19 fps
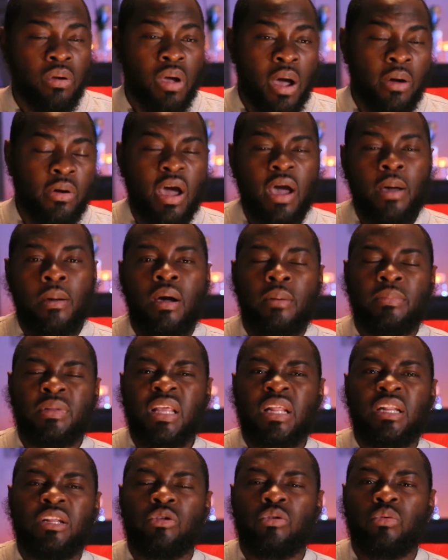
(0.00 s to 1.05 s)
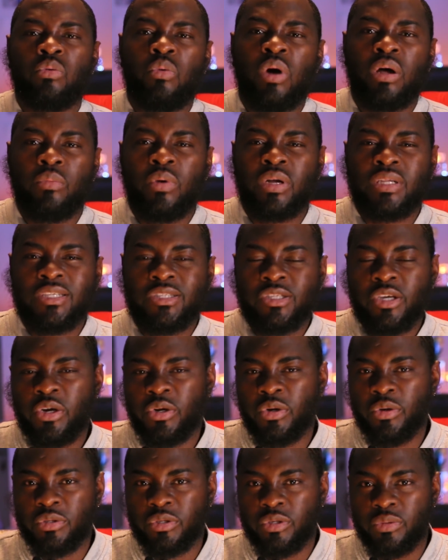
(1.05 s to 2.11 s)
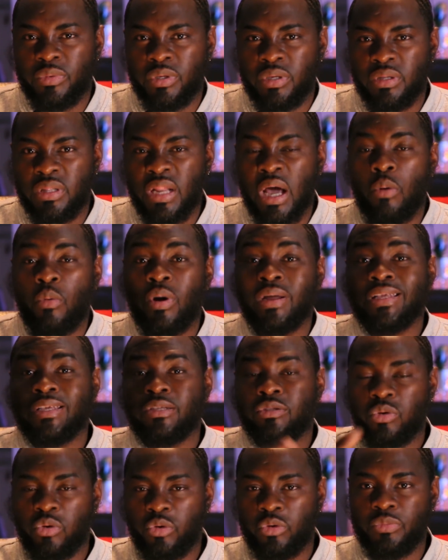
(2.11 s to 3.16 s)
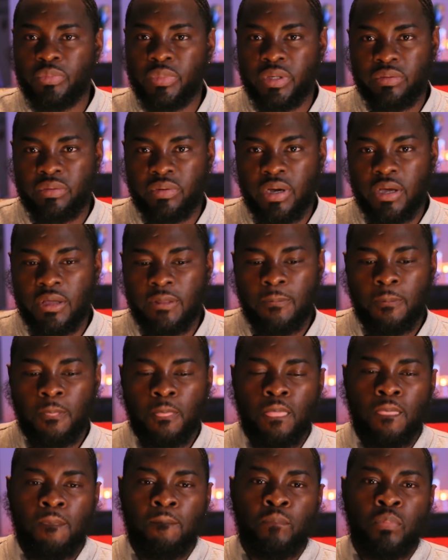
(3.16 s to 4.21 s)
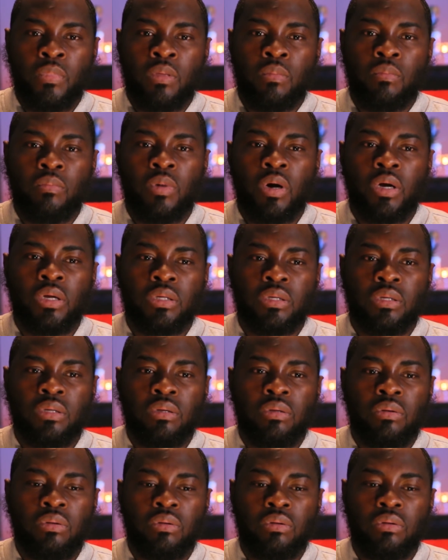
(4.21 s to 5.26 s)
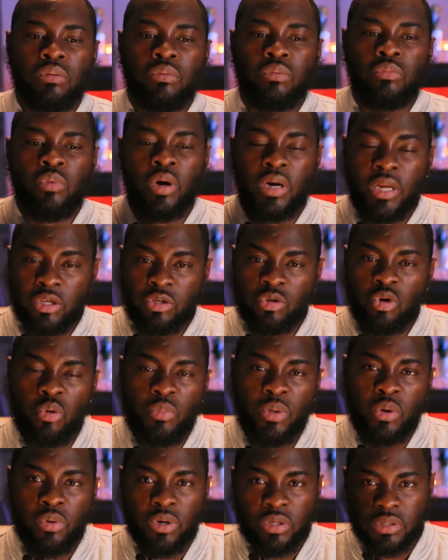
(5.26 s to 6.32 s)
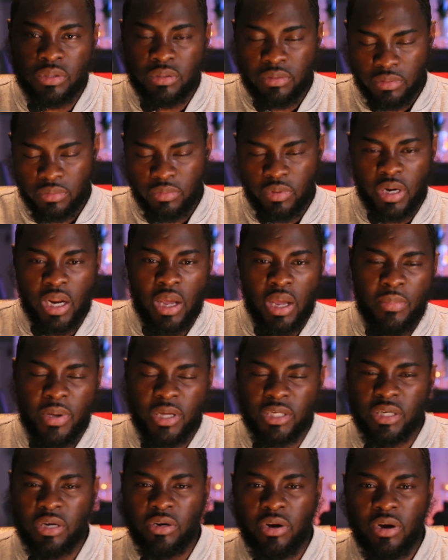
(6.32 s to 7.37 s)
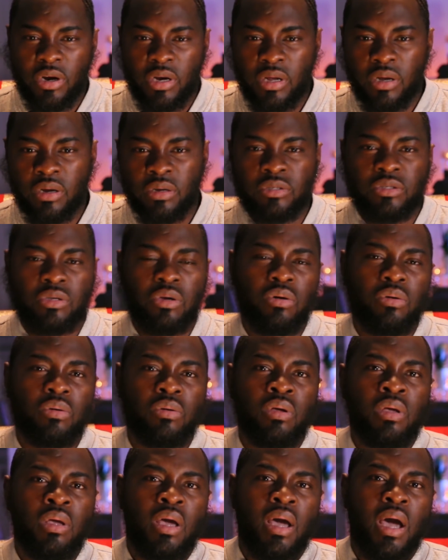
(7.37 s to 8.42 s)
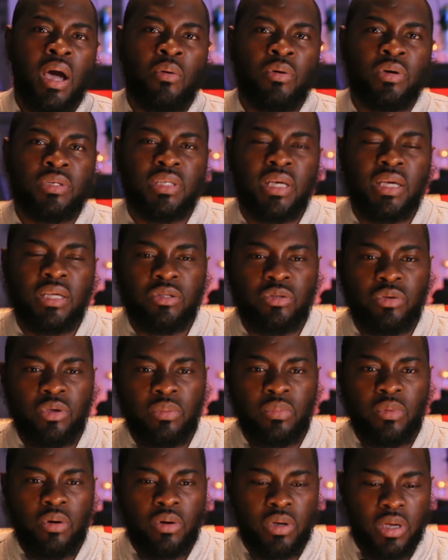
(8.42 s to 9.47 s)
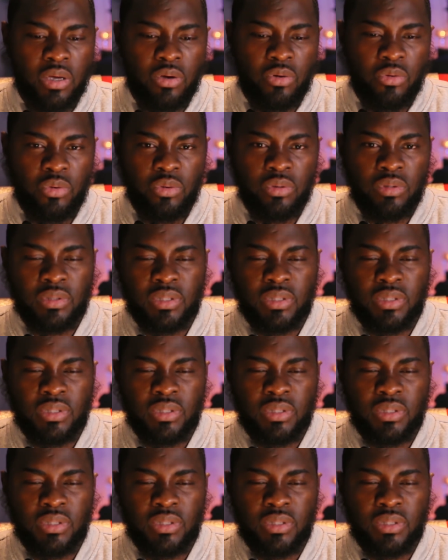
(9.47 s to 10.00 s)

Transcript: I, am telling you what, what it turned out to be, not what he told me, right? But what he told me was what I mentioned earlier. So I was saying to him, okay, cool.